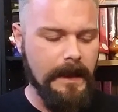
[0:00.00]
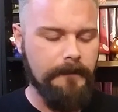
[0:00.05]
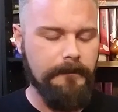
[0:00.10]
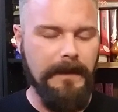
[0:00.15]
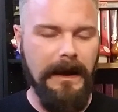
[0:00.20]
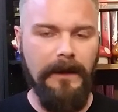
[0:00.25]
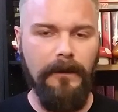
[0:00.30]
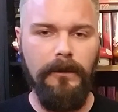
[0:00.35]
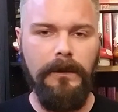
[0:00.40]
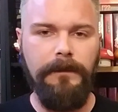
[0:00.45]

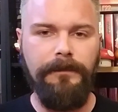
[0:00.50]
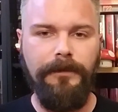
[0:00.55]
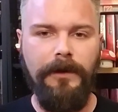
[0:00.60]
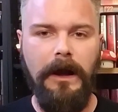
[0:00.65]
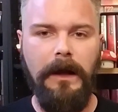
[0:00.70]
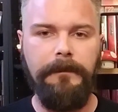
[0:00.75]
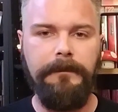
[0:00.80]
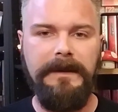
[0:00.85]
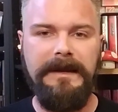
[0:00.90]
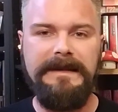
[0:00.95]
My only
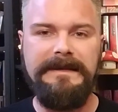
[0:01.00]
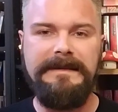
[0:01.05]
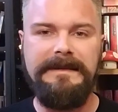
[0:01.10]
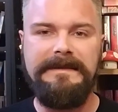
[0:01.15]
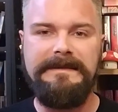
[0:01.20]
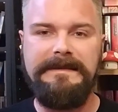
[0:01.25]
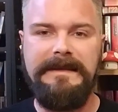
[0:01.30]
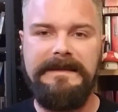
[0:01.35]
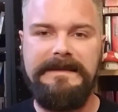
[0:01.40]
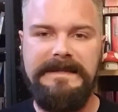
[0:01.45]
problem is
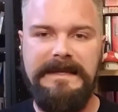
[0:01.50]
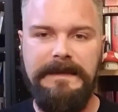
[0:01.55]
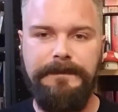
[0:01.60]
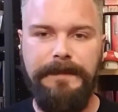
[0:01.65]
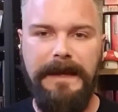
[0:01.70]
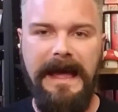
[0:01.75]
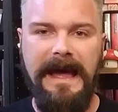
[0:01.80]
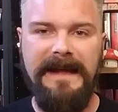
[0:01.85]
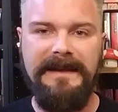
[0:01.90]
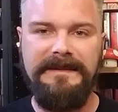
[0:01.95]
the
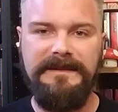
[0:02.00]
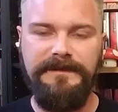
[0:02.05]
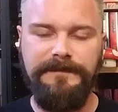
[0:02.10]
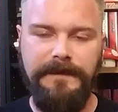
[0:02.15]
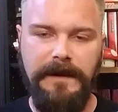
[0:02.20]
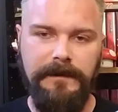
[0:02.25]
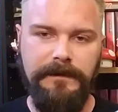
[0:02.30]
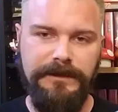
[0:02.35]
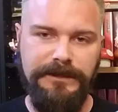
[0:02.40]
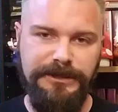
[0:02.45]
D-pad is
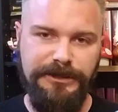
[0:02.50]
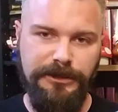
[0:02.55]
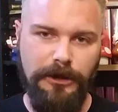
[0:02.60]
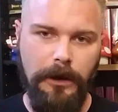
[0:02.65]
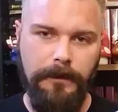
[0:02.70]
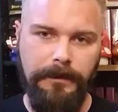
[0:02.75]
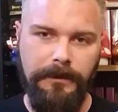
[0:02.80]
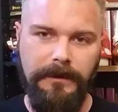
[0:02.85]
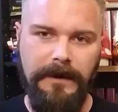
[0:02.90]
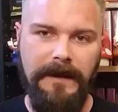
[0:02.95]
very
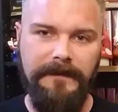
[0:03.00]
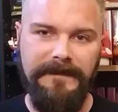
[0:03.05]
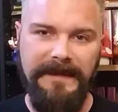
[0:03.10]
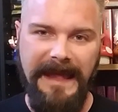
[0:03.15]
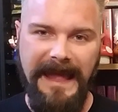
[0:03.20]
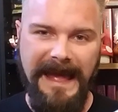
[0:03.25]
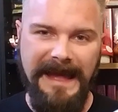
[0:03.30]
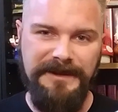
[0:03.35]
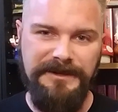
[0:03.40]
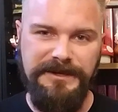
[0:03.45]
sharp around
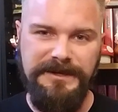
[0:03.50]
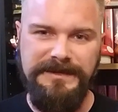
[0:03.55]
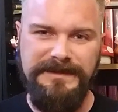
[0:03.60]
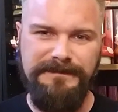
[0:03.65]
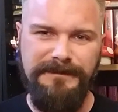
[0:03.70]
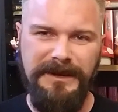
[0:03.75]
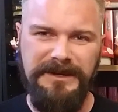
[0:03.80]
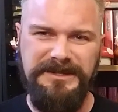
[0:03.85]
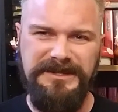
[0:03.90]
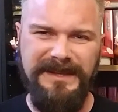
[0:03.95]
the edges,
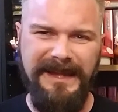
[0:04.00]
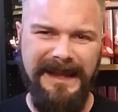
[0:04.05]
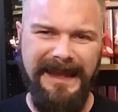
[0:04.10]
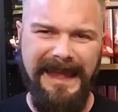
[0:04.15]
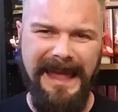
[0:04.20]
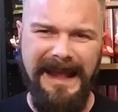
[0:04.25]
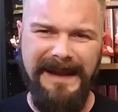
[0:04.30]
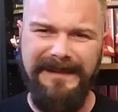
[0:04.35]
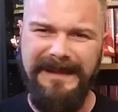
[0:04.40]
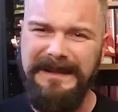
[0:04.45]
much like
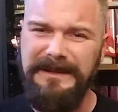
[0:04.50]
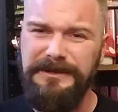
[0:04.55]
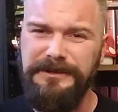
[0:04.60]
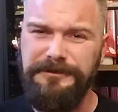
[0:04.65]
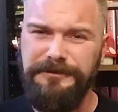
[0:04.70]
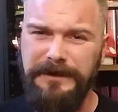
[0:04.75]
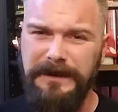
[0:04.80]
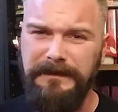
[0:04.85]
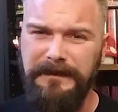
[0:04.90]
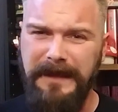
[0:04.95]
kind of like
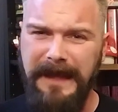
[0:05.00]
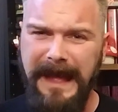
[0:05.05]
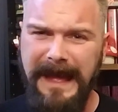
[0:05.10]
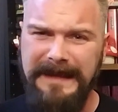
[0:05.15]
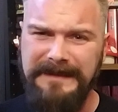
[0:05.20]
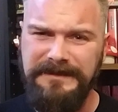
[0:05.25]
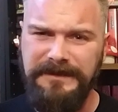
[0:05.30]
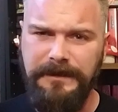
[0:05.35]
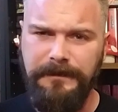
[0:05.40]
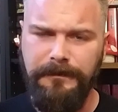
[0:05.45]
the
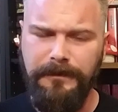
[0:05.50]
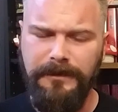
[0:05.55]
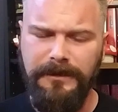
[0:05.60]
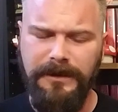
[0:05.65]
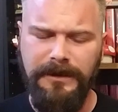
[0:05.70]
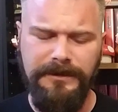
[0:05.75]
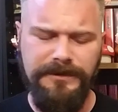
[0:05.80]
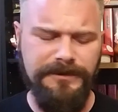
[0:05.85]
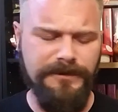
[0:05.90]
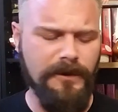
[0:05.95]
Dreamcast
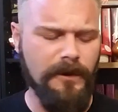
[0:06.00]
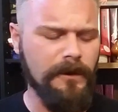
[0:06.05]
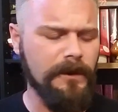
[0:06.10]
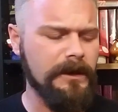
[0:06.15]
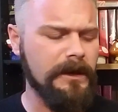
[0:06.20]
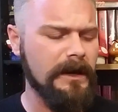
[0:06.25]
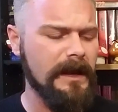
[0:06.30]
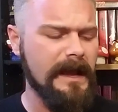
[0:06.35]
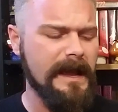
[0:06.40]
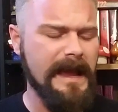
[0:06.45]

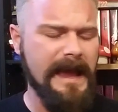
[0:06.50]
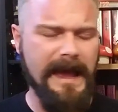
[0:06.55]
controller.